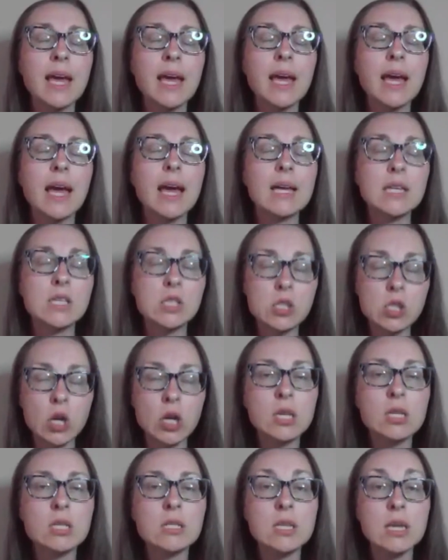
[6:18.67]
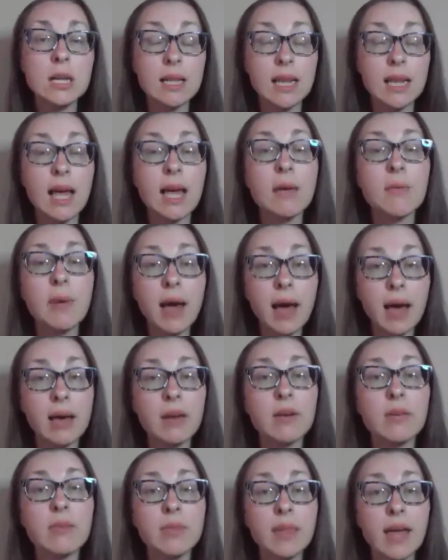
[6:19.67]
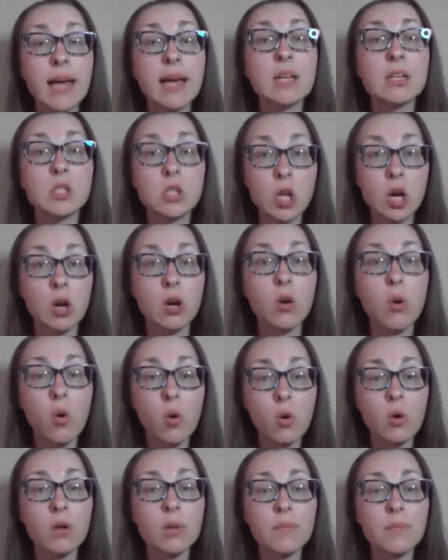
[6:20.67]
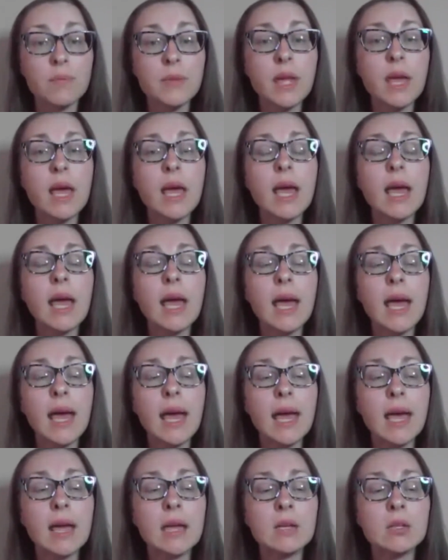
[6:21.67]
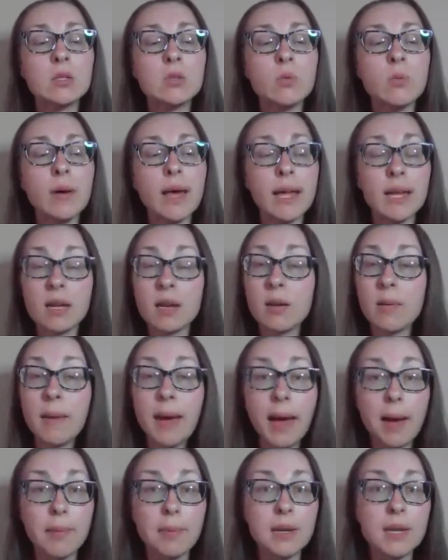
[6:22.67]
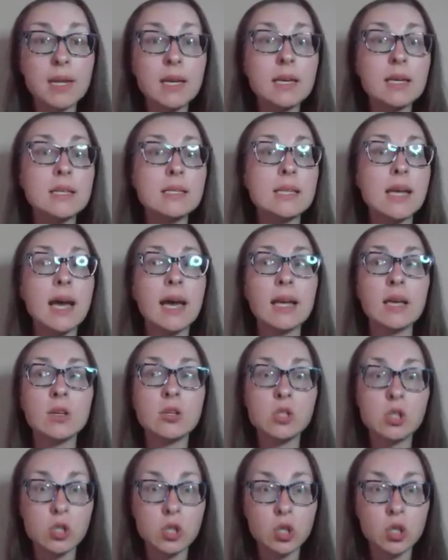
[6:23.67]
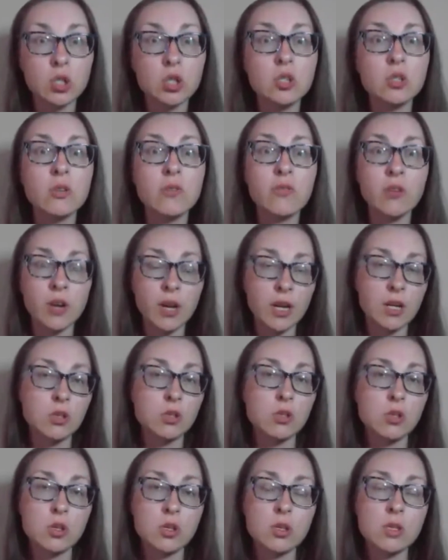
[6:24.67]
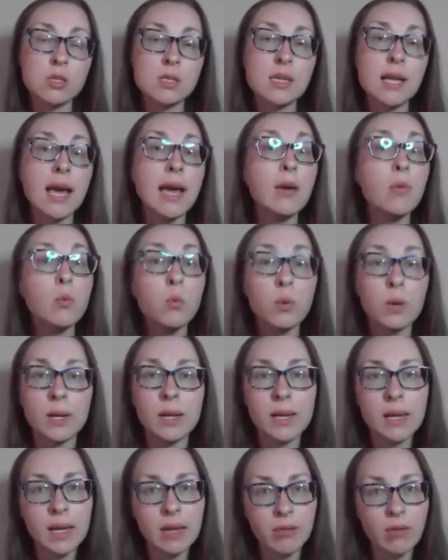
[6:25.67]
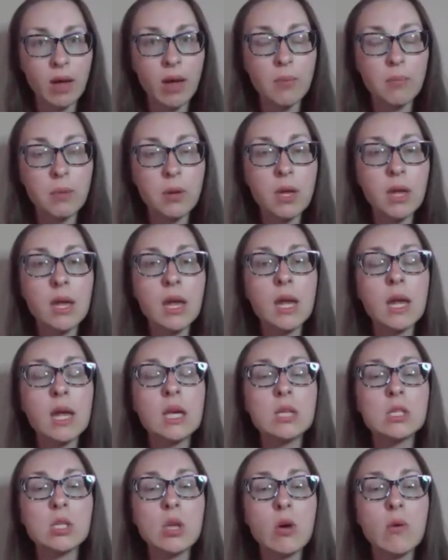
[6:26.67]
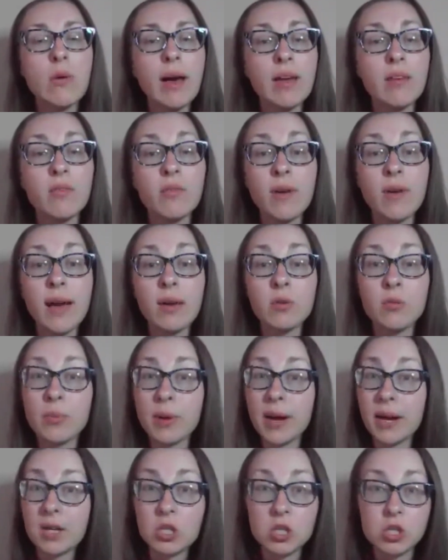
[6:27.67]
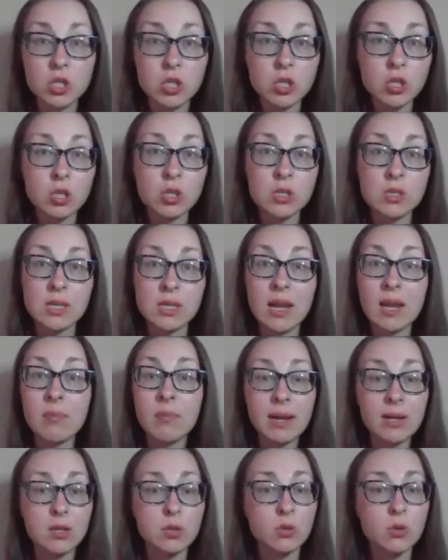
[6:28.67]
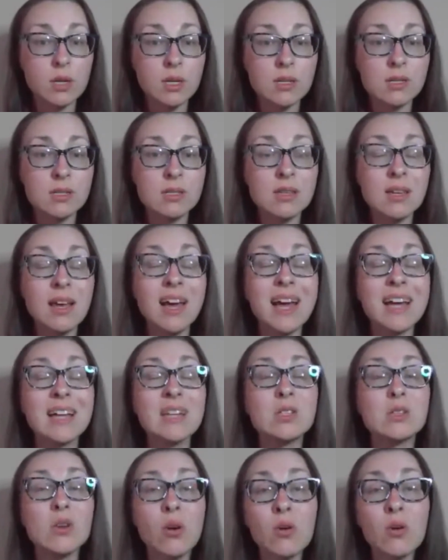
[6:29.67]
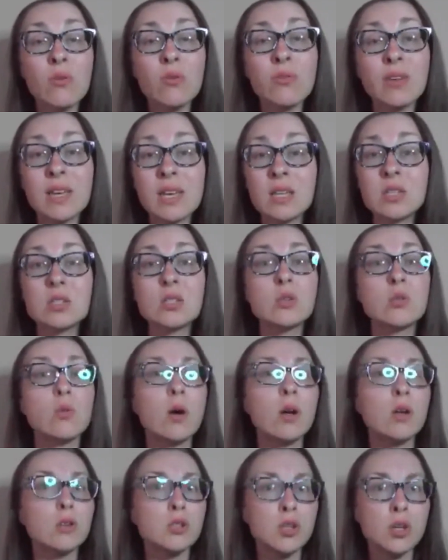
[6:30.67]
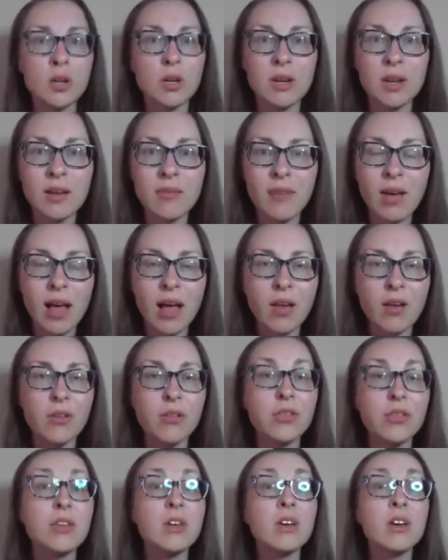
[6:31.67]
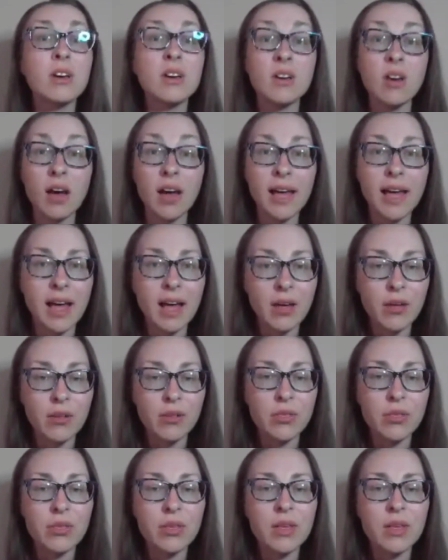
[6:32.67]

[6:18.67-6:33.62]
I started to climb out of that dark hole. And what ended up happening is I searched for answers. I wouldn't give up. So I found practitioners and mentors. I dove into alternative health, gut health.